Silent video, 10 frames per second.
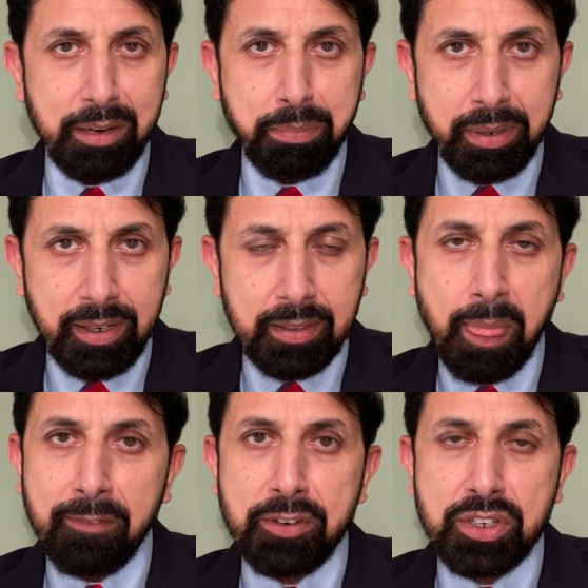at birth,
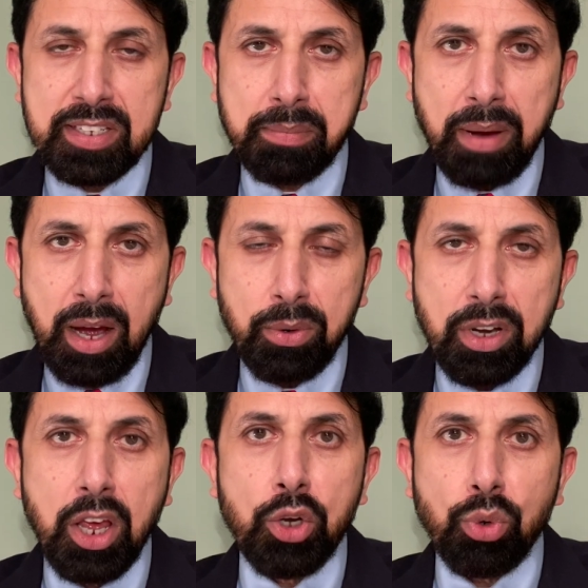which is about
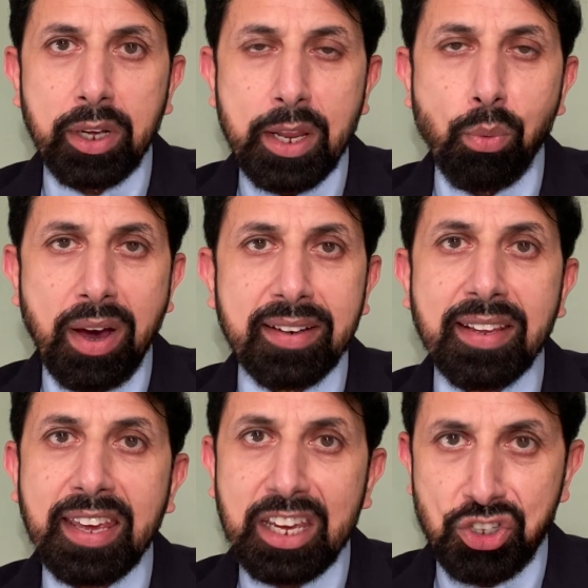
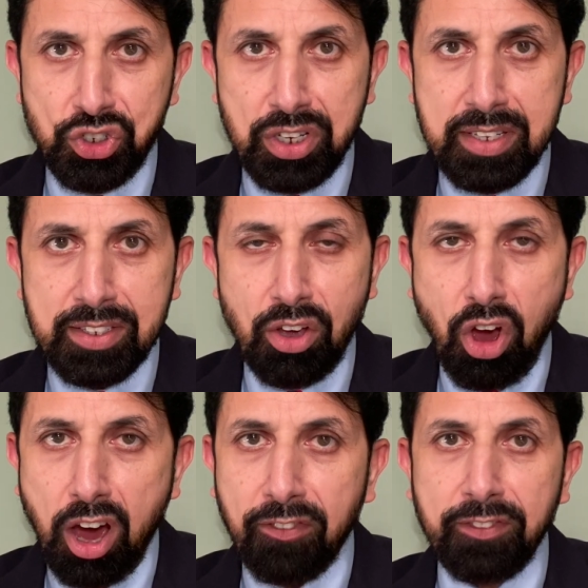21 inches
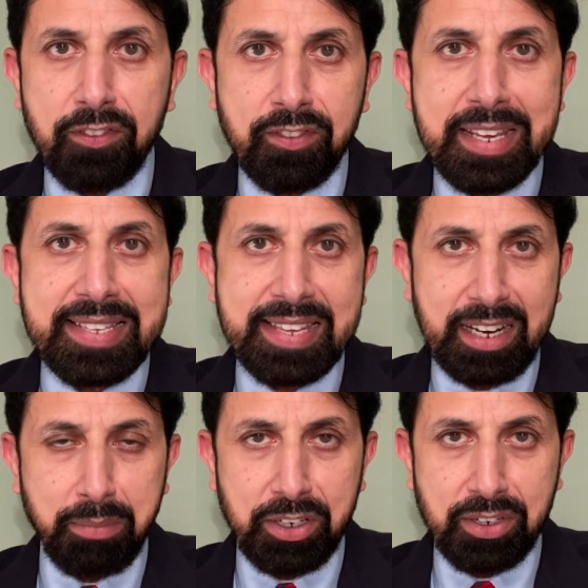or 50
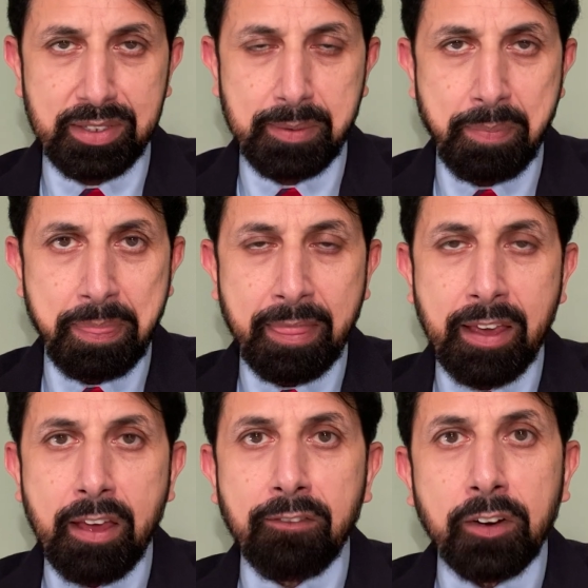centimeters.
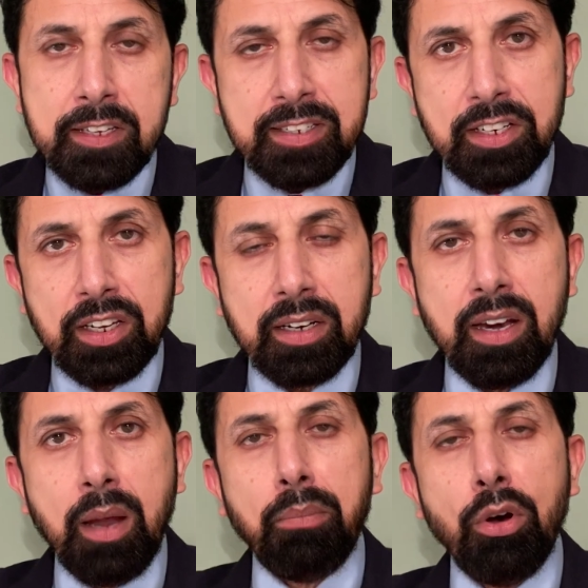First
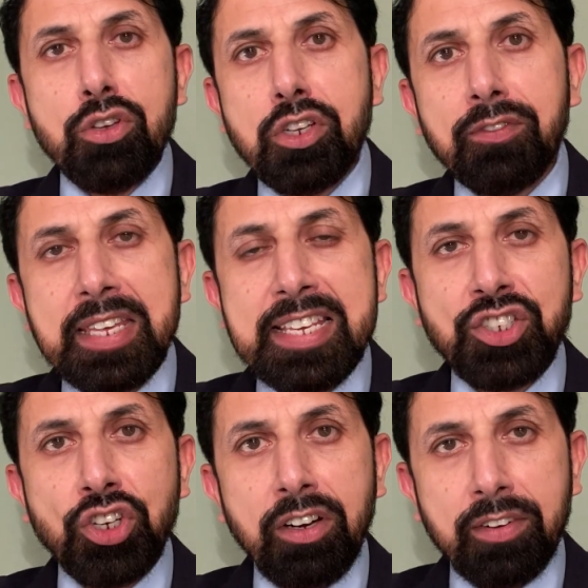year, most of these
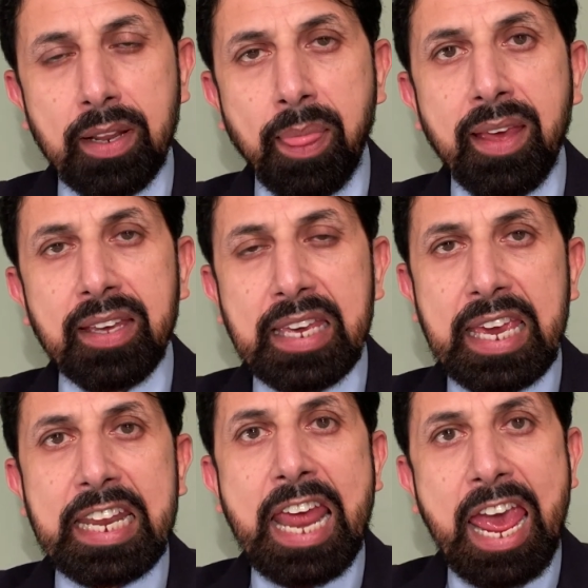children
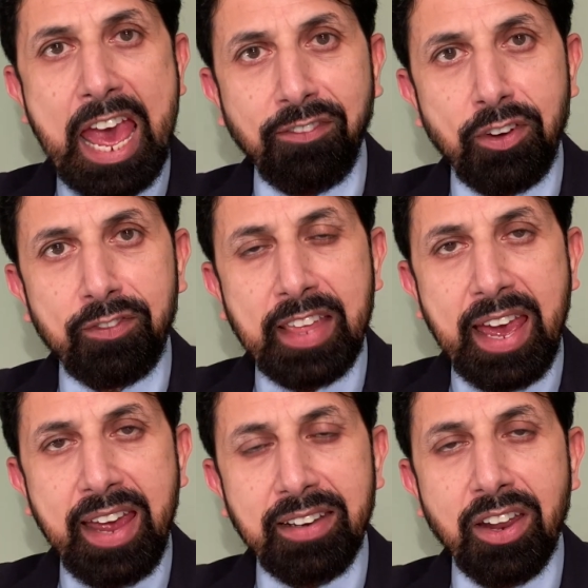gain half of
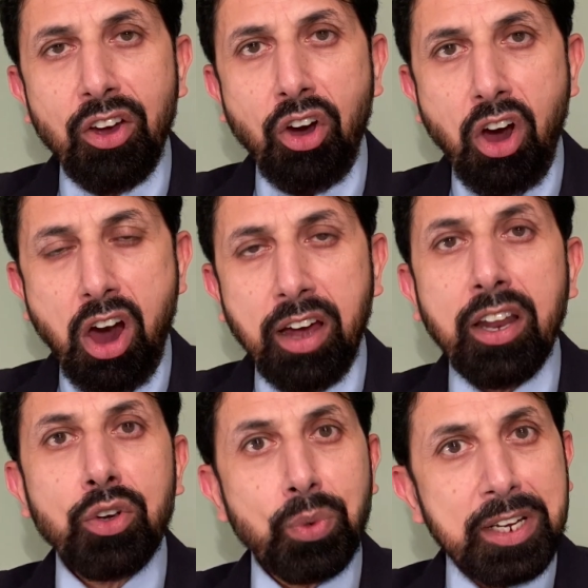that
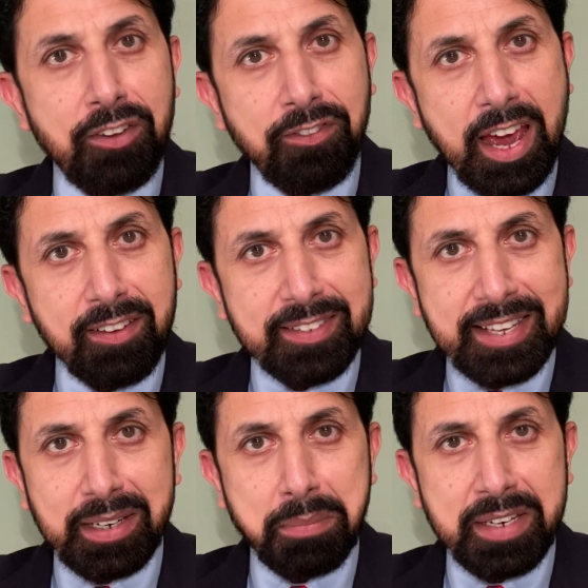or 25
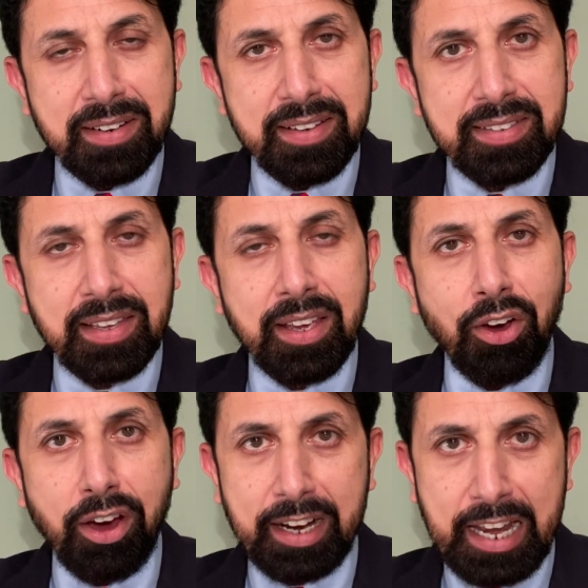centimeters
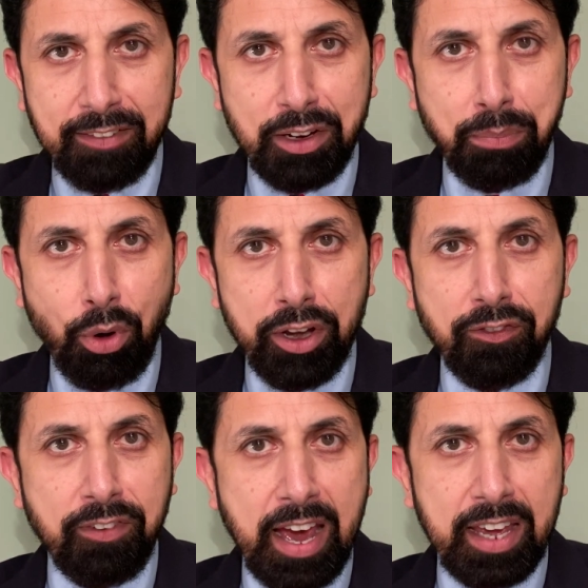or
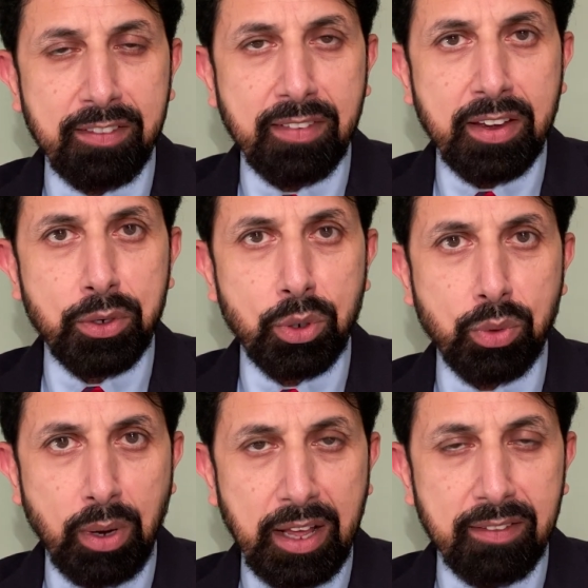11.5 to
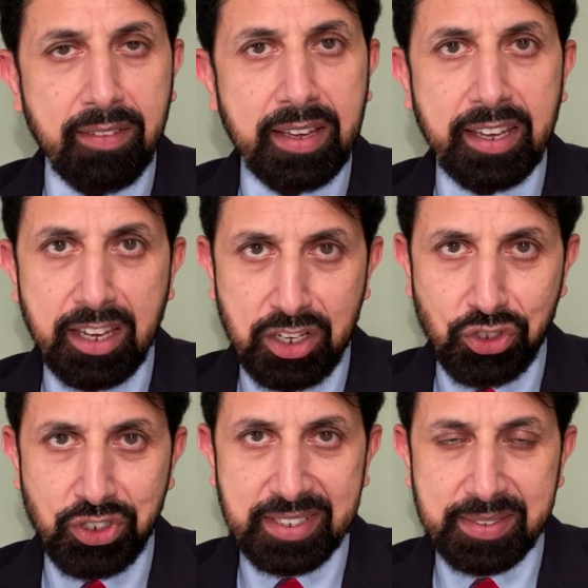12
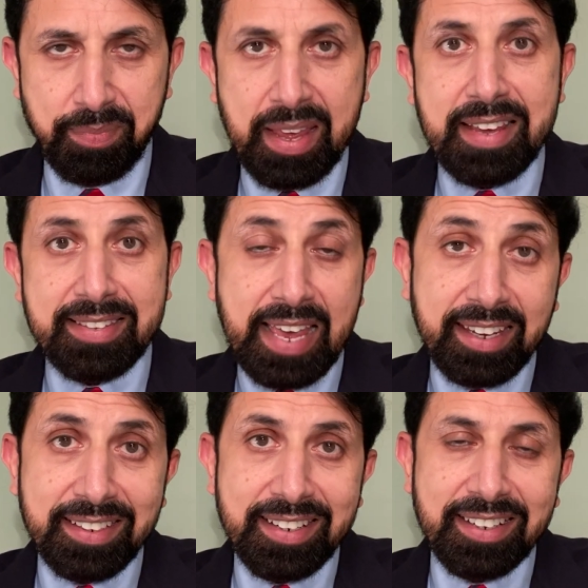inches.
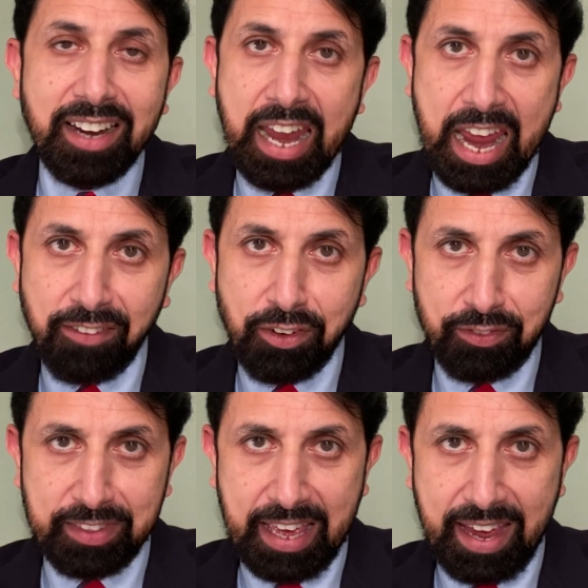Second year, half
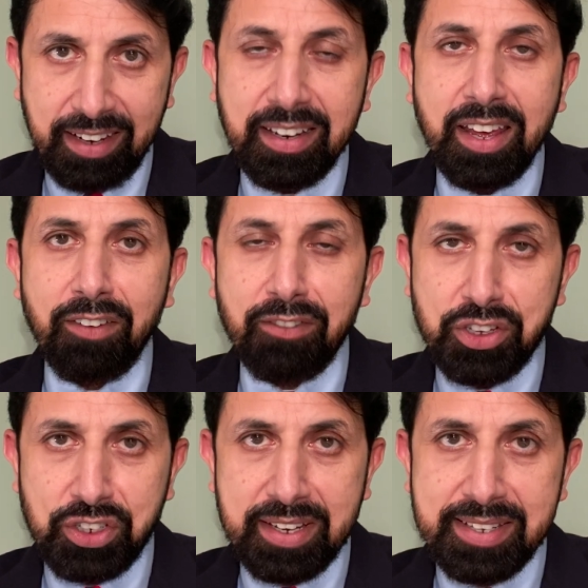of that,
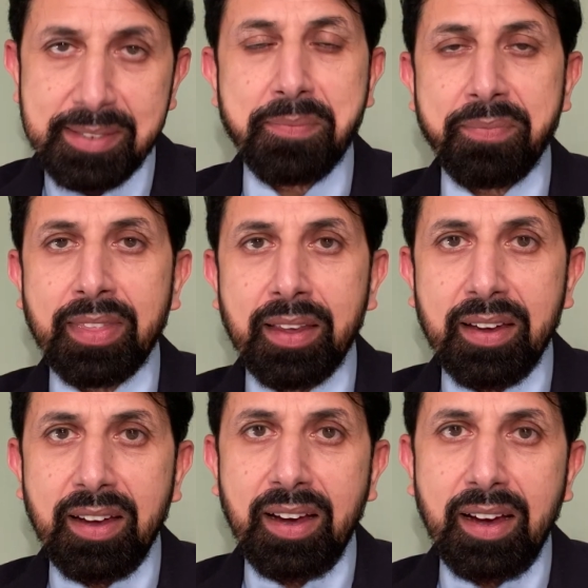which is
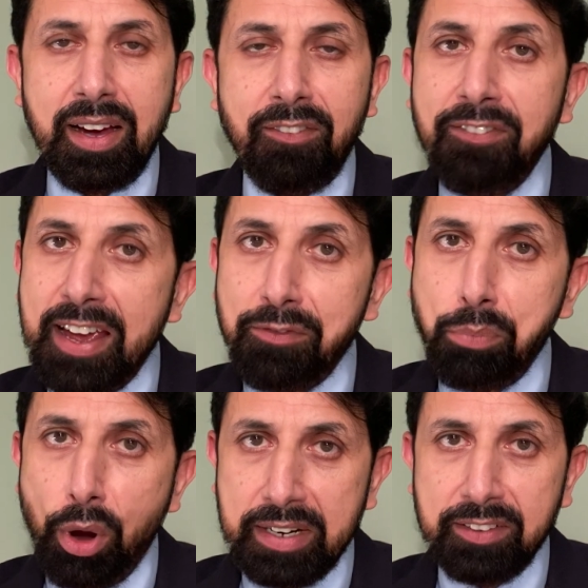
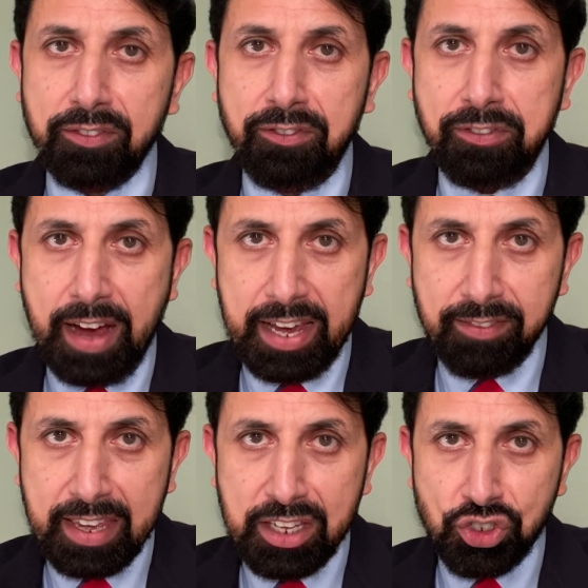
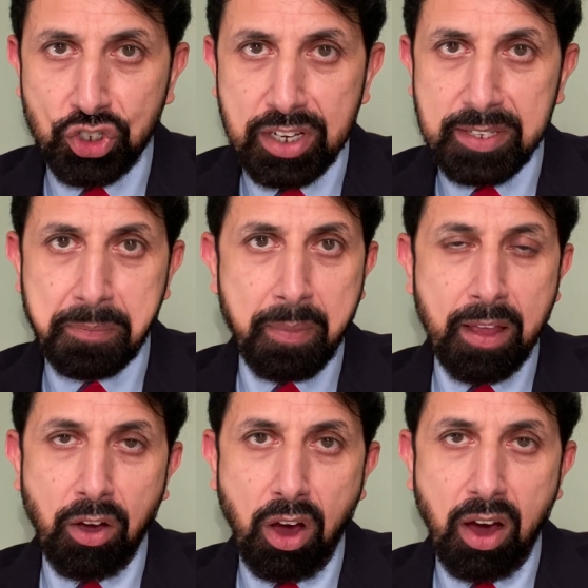5.5 inches
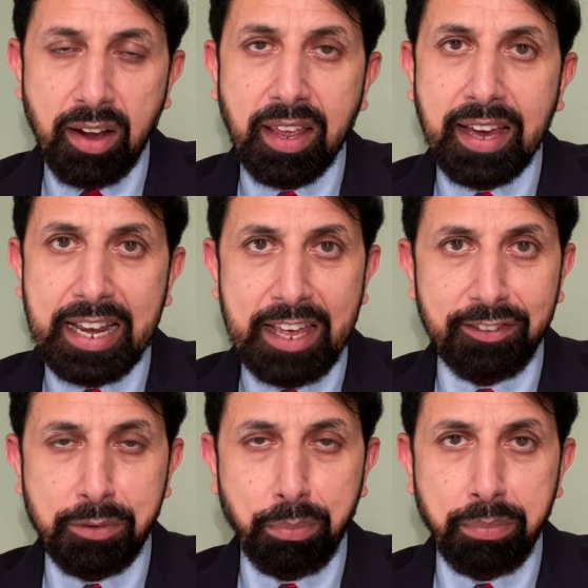or
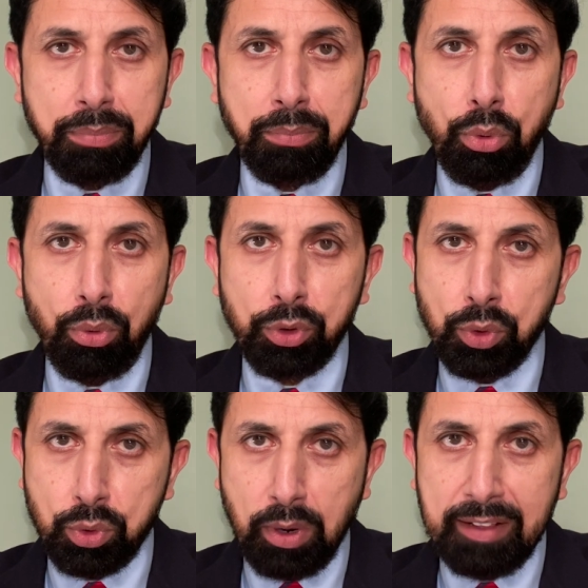11
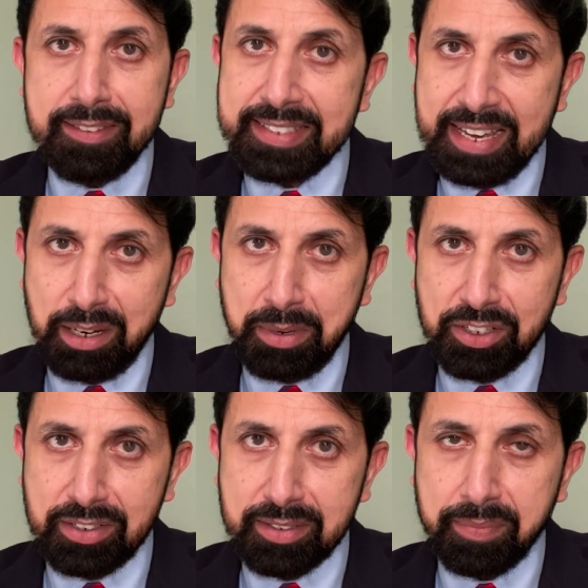to 12
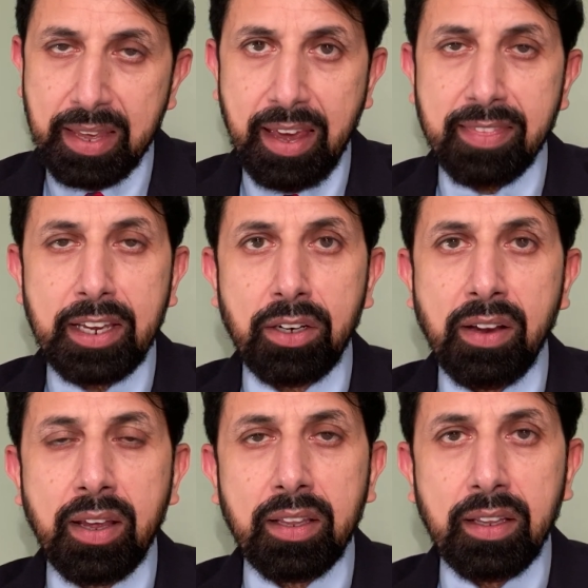centimeters. And then